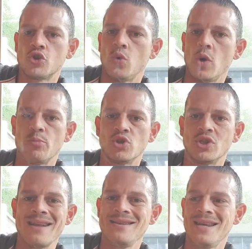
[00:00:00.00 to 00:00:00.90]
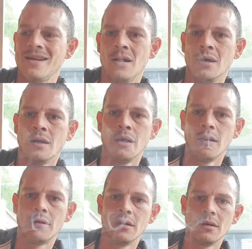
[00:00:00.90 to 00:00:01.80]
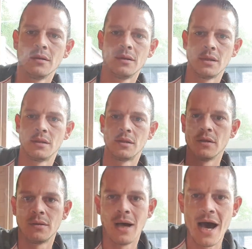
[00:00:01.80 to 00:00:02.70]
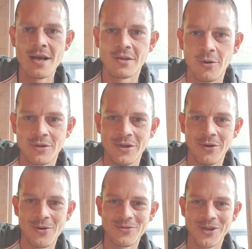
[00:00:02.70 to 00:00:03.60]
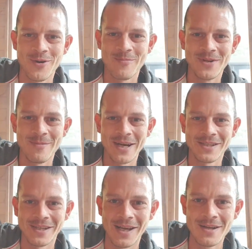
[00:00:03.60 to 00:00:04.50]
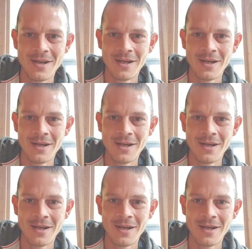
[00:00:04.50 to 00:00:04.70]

Twitter pretending that that ISO 202. I'm imagining.